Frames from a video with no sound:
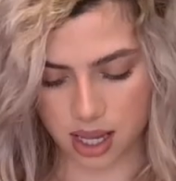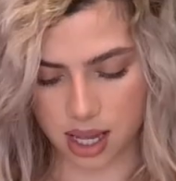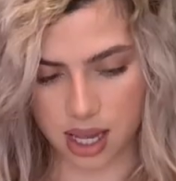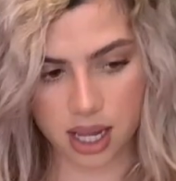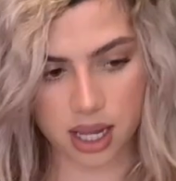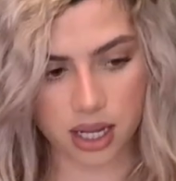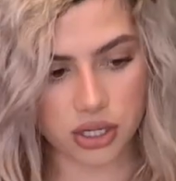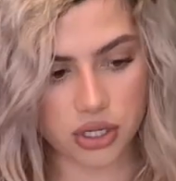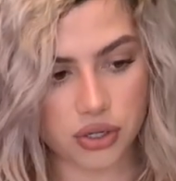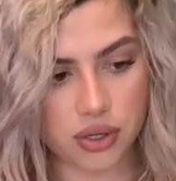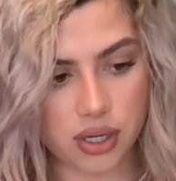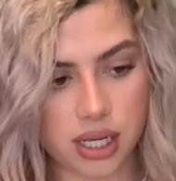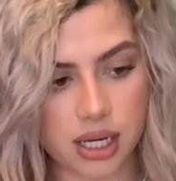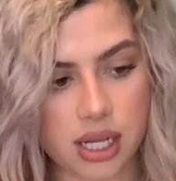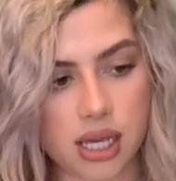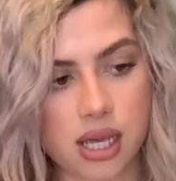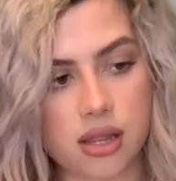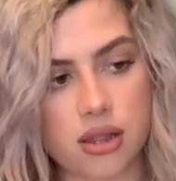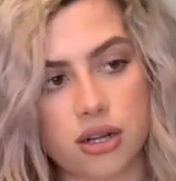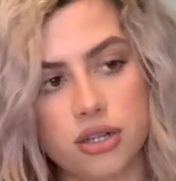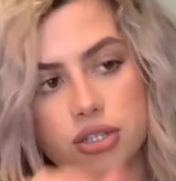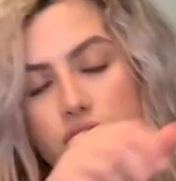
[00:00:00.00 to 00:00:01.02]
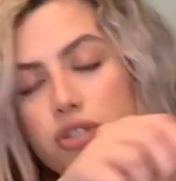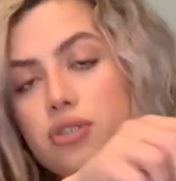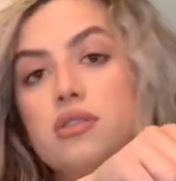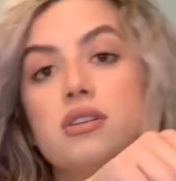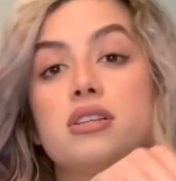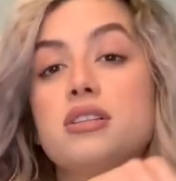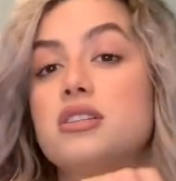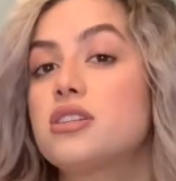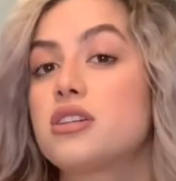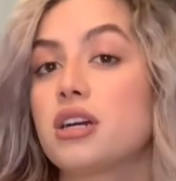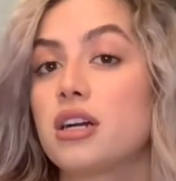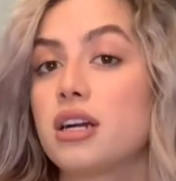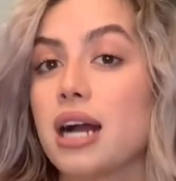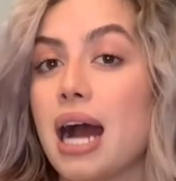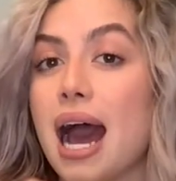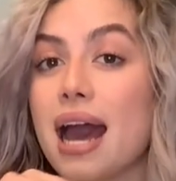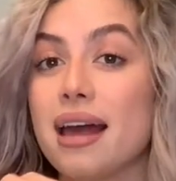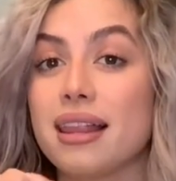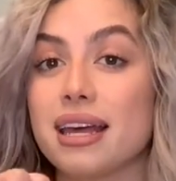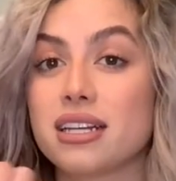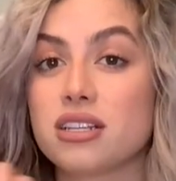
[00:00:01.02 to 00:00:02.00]
And you can either do the syrup.
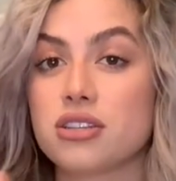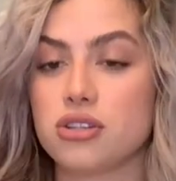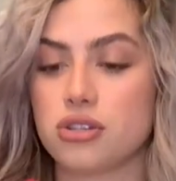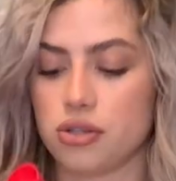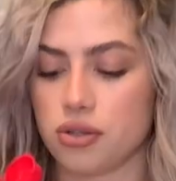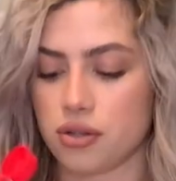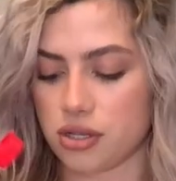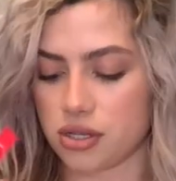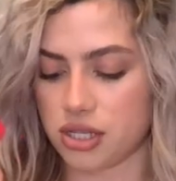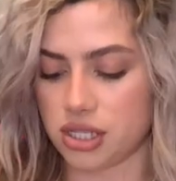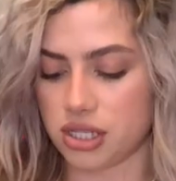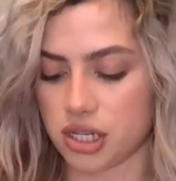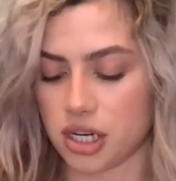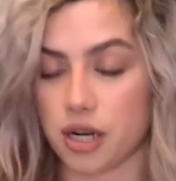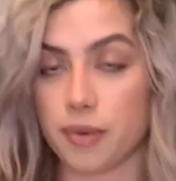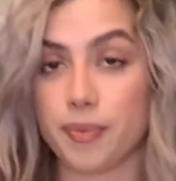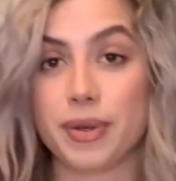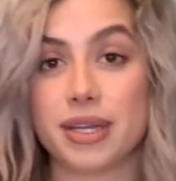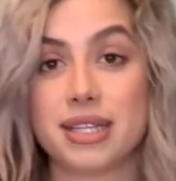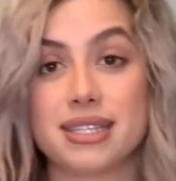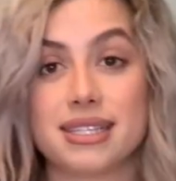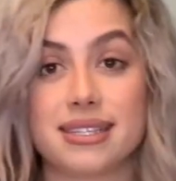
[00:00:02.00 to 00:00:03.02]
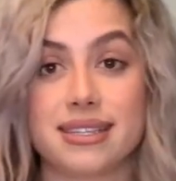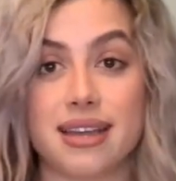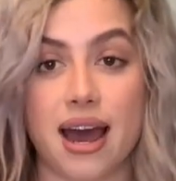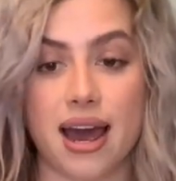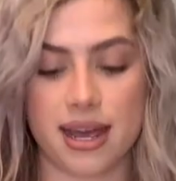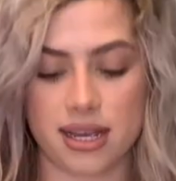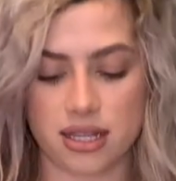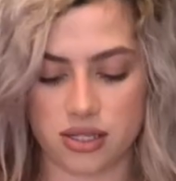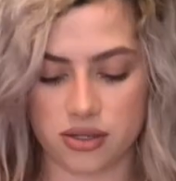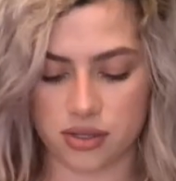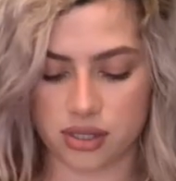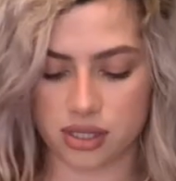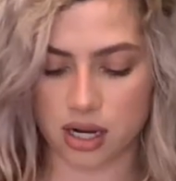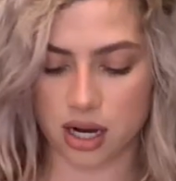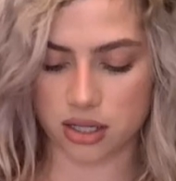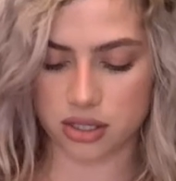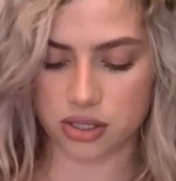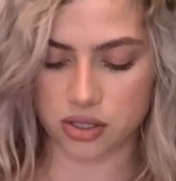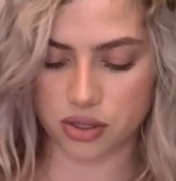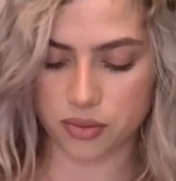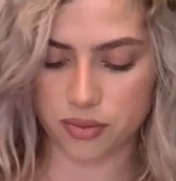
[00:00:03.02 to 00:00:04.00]
I like to do the syrup inside so it's
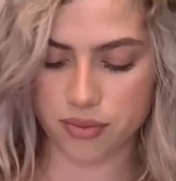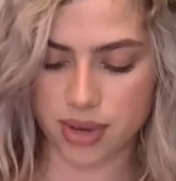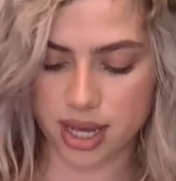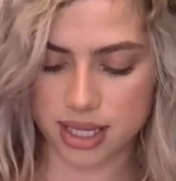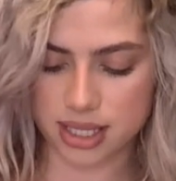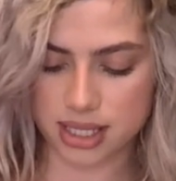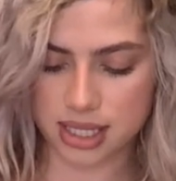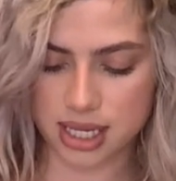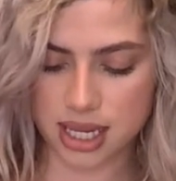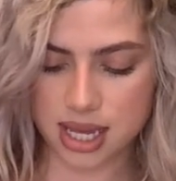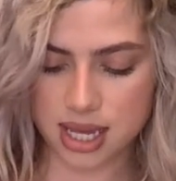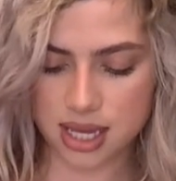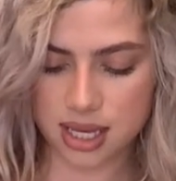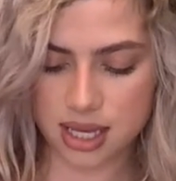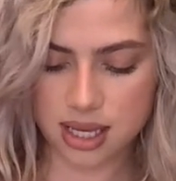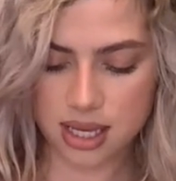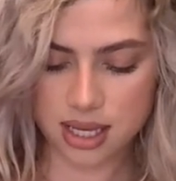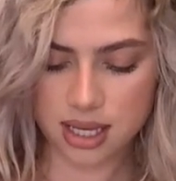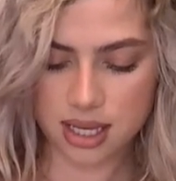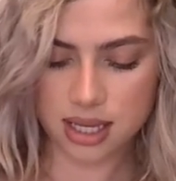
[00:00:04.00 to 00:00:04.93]
not so messy.